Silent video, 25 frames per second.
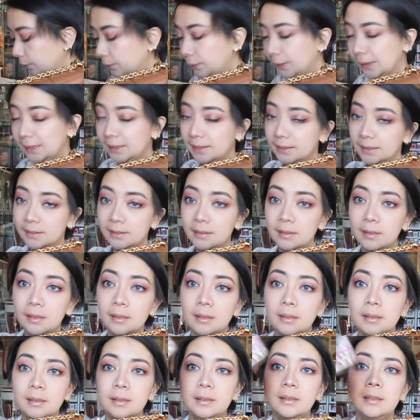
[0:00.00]
fits
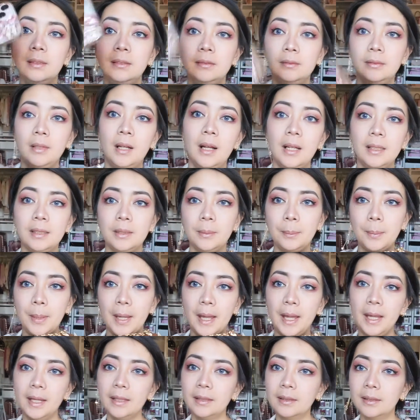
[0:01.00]
at the
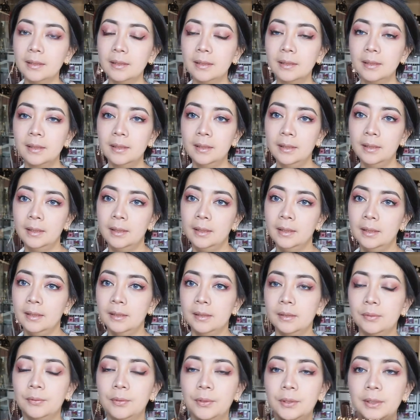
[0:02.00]
back.
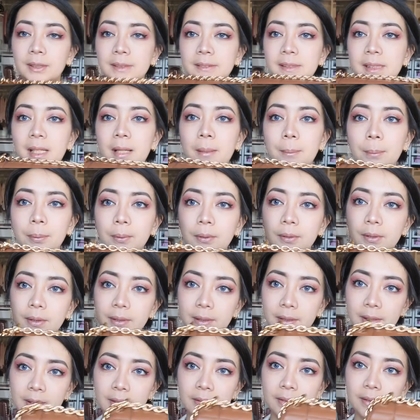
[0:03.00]
For example,
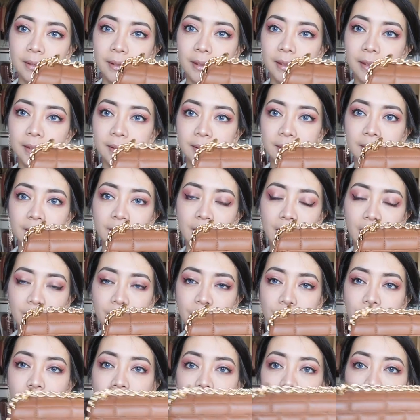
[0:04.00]
here is an
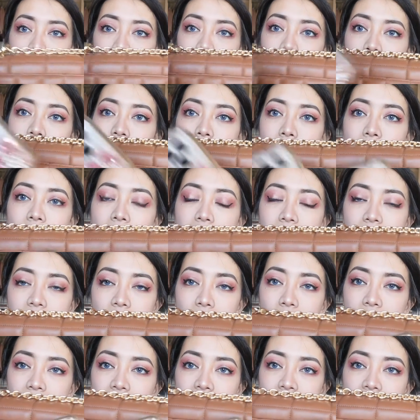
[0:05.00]
iPhone 12 Pro Max,
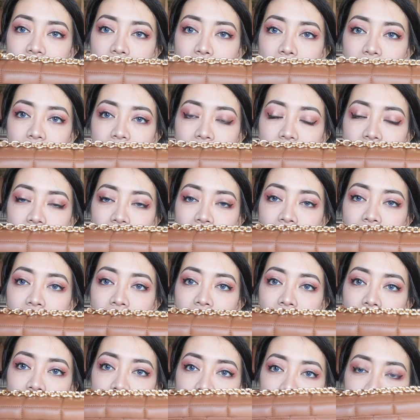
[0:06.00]
about the same as the
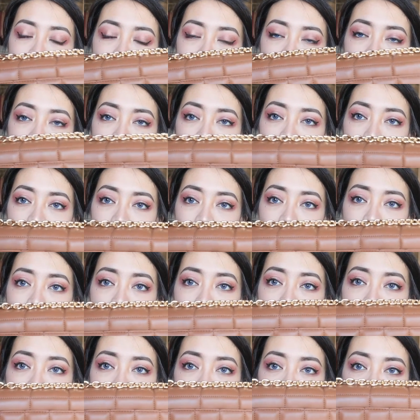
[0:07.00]
13 Pro
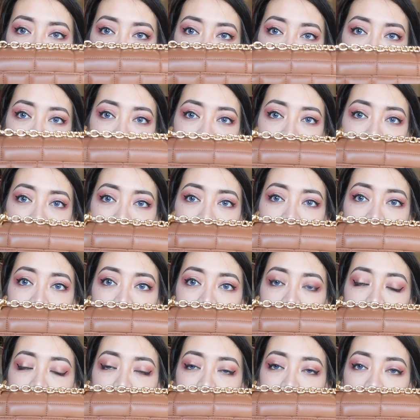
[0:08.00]
Max. And as you see,
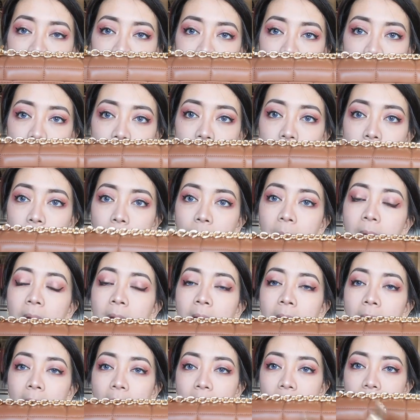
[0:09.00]
there's a lot of room.
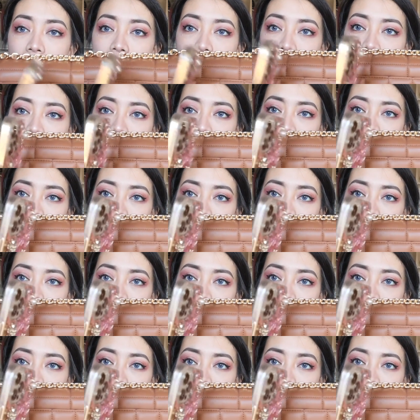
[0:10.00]
I have